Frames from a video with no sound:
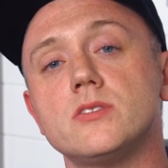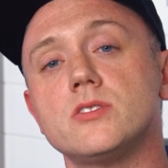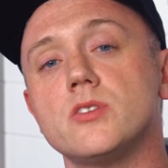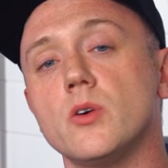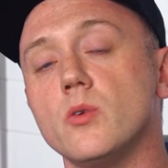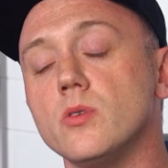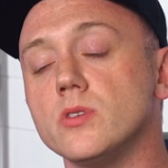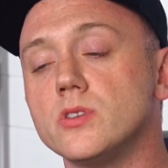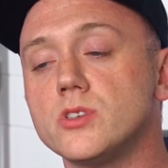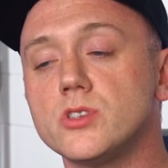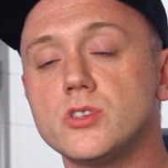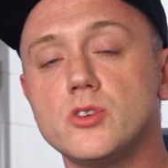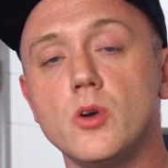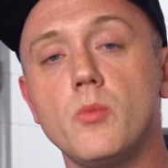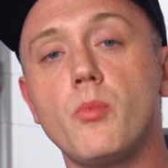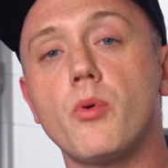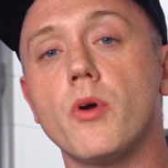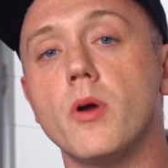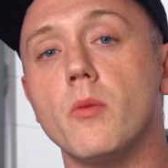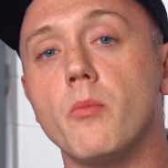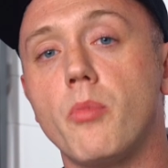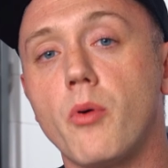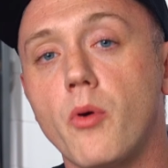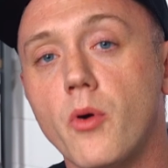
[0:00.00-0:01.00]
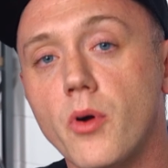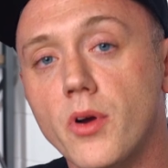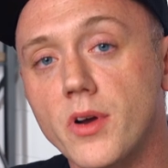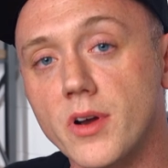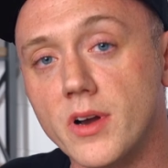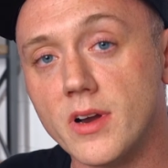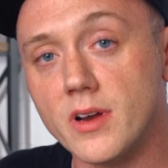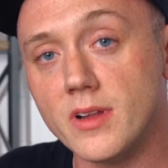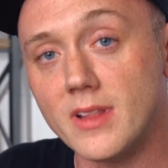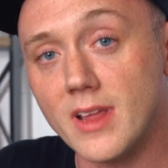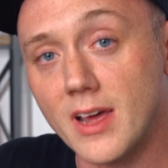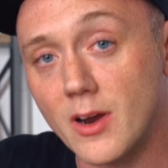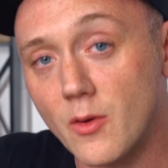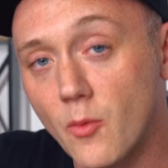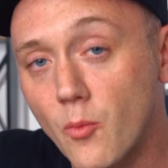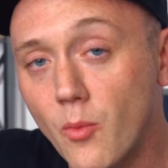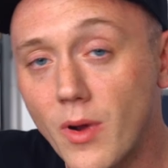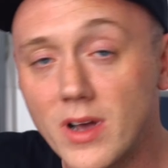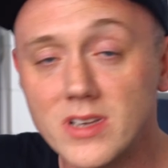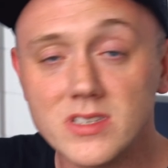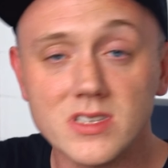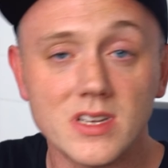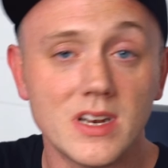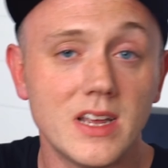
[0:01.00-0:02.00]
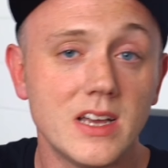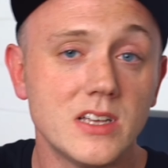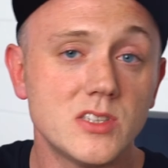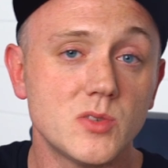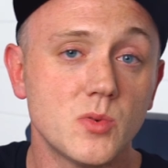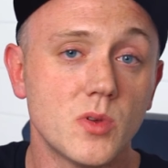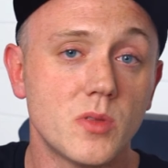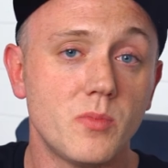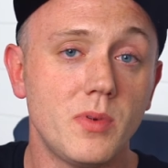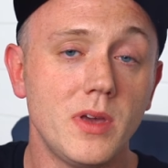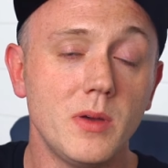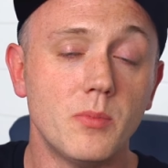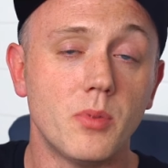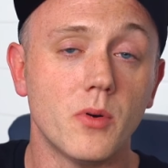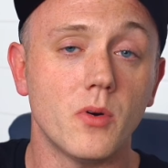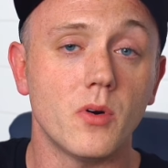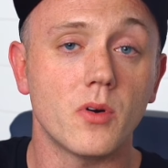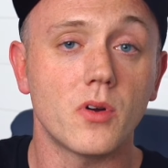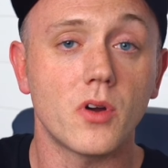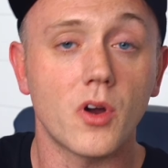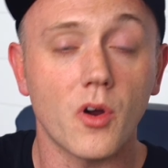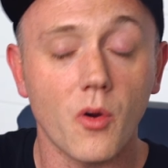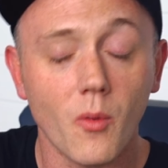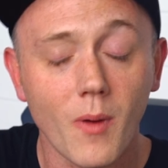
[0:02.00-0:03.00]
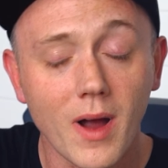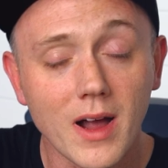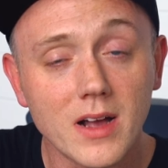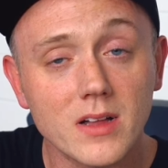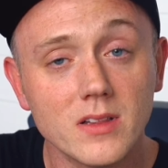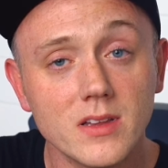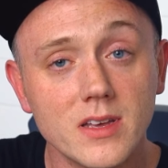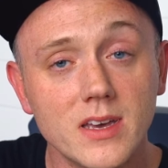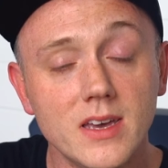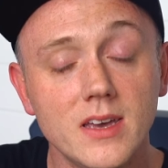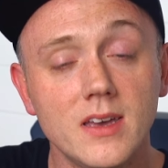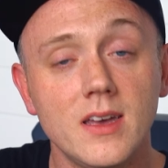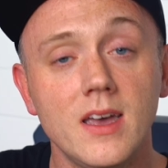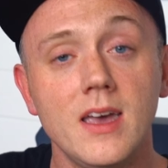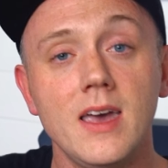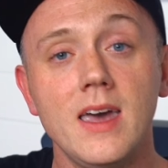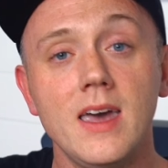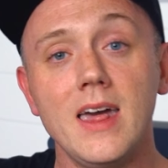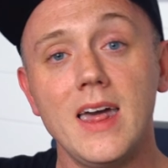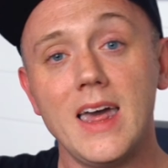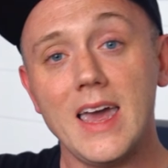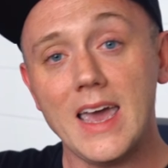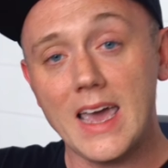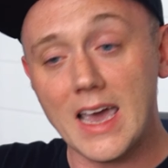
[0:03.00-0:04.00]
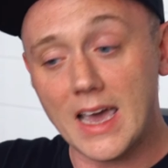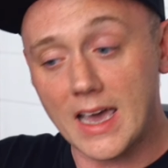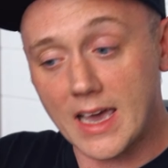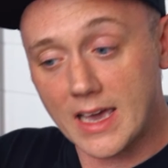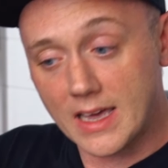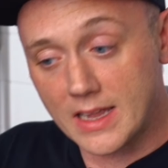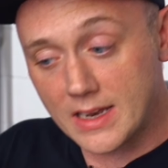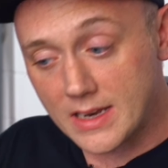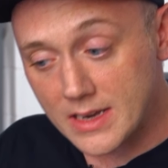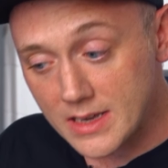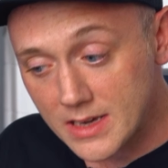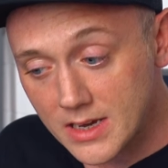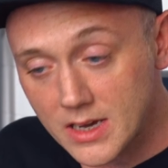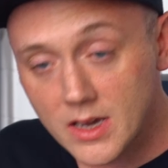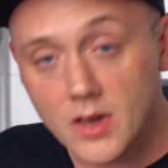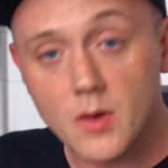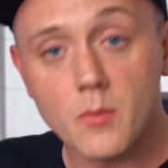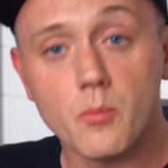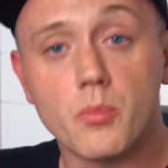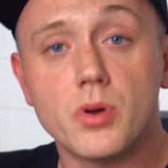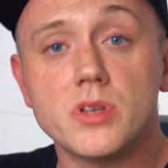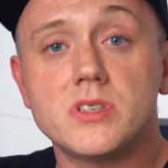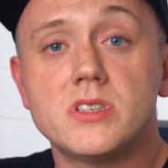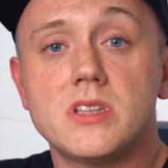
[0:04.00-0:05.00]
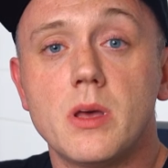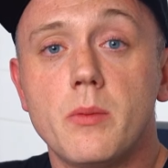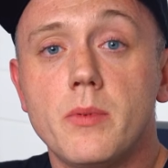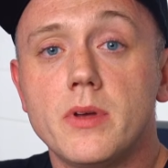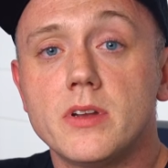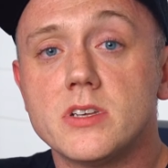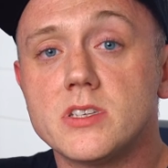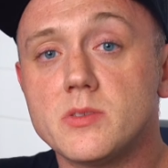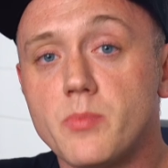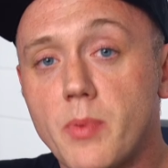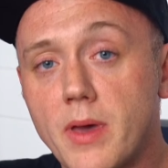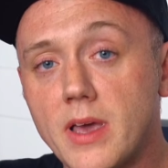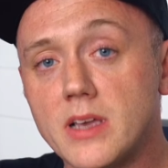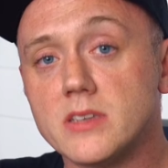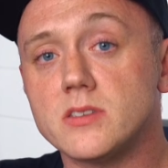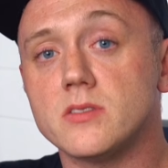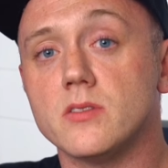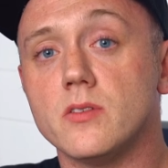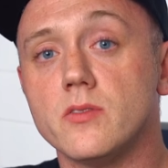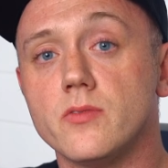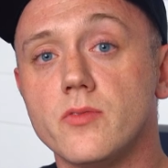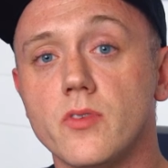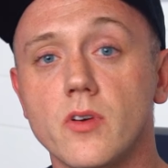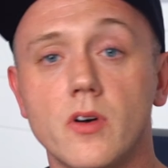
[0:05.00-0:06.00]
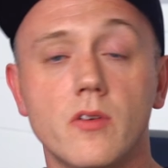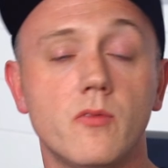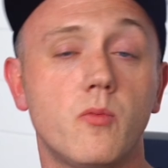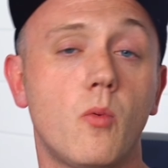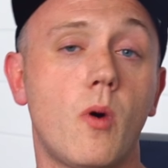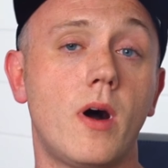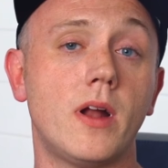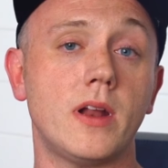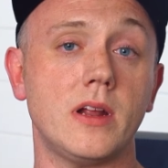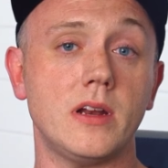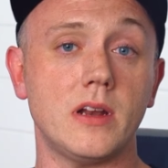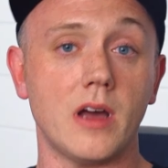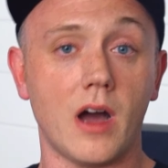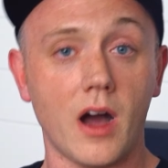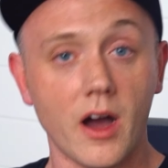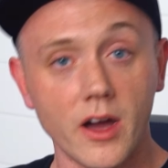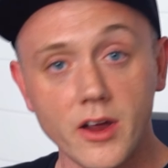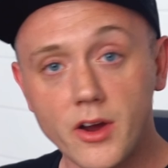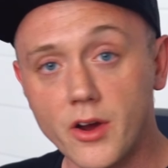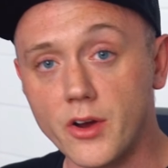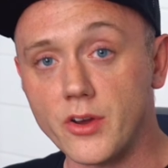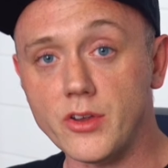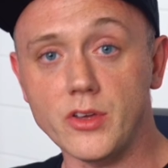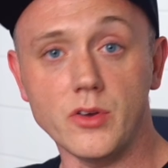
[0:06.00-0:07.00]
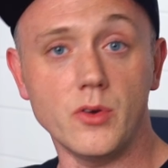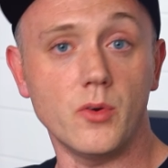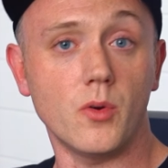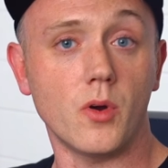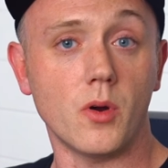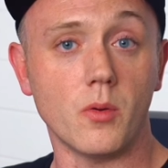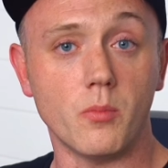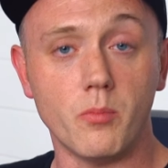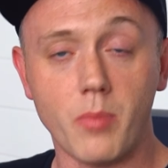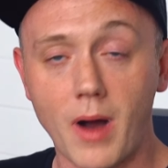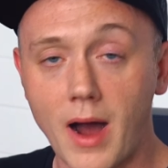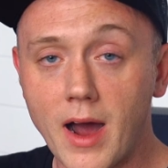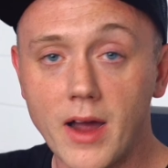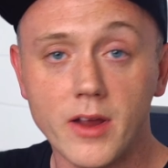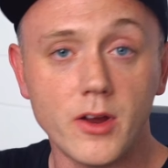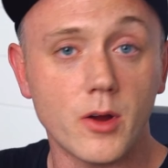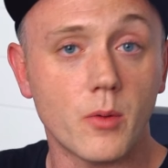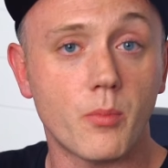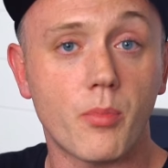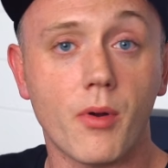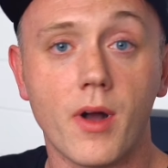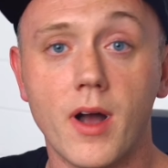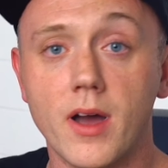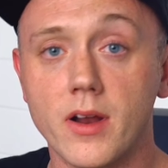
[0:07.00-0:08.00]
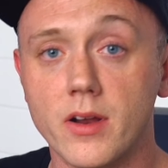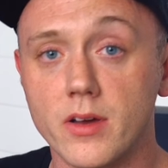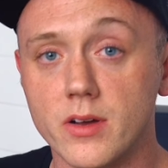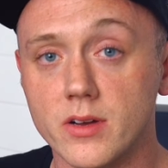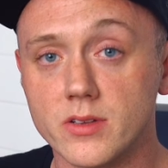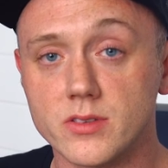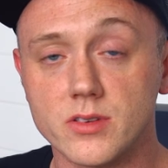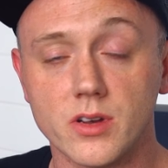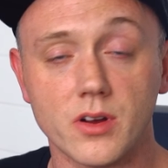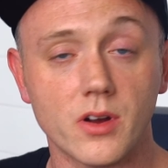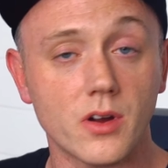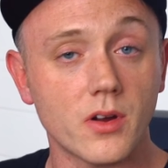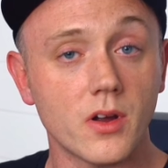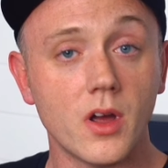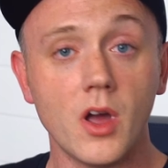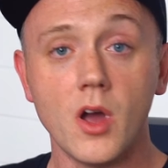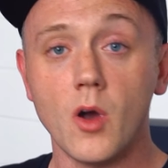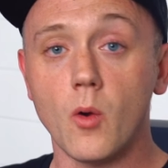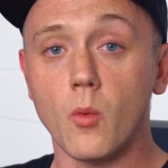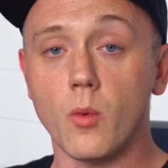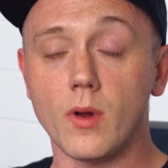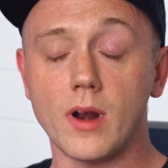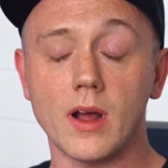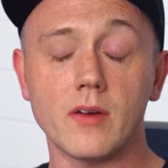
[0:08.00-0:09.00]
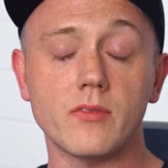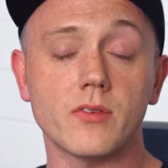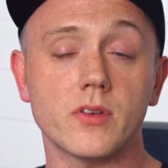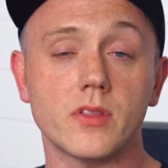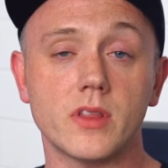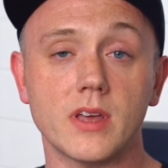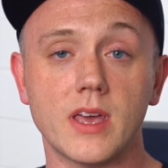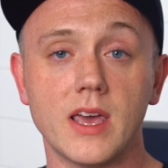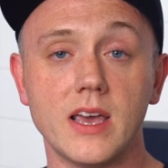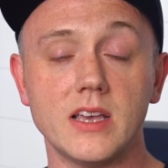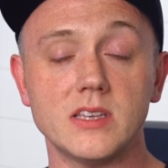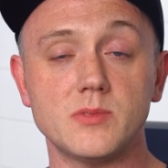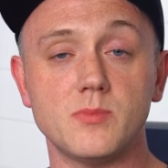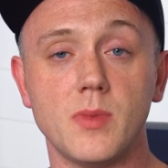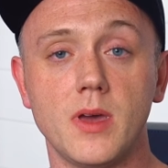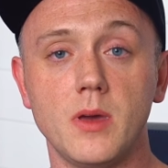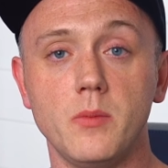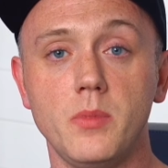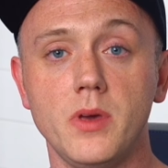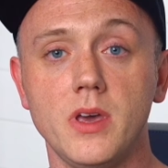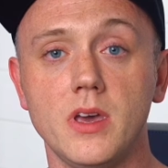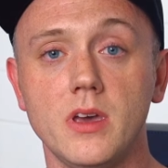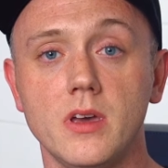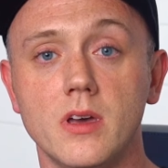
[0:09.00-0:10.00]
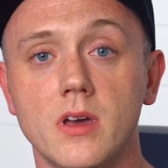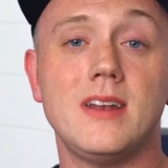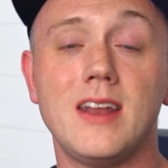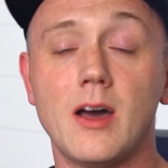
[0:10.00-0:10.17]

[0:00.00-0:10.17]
So it's super important that it resonates with people correctly and puts them in a space of wanting to hire you or buy your product or whatever the case may be.